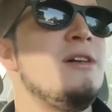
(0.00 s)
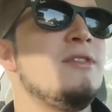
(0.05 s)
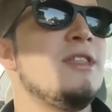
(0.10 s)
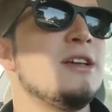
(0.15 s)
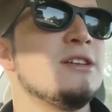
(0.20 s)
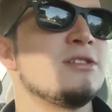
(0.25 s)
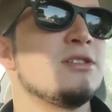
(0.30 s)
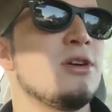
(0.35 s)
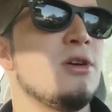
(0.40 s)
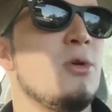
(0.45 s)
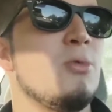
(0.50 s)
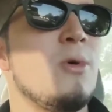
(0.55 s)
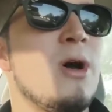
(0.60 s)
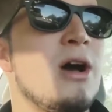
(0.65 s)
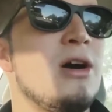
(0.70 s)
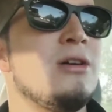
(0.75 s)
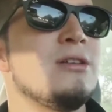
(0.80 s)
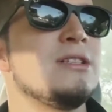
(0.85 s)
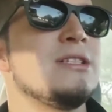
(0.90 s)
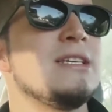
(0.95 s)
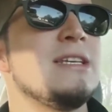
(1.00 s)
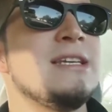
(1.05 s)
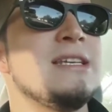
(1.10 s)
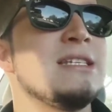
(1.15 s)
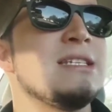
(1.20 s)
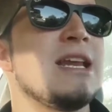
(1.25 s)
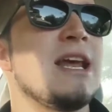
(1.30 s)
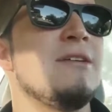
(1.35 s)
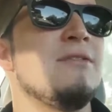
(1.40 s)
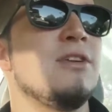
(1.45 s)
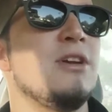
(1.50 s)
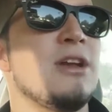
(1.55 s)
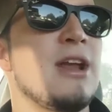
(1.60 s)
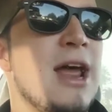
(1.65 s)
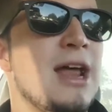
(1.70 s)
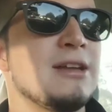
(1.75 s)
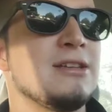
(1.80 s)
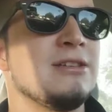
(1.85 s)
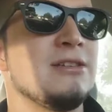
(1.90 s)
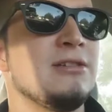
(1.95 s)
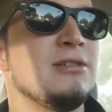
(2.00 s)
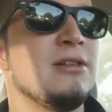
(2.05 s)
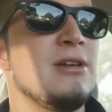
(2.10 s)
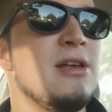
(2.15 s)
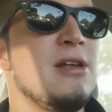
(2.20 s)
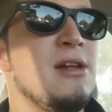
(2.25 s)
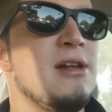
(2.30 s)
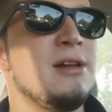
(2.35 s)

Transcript: things are going well, it's easy to have a good attitude.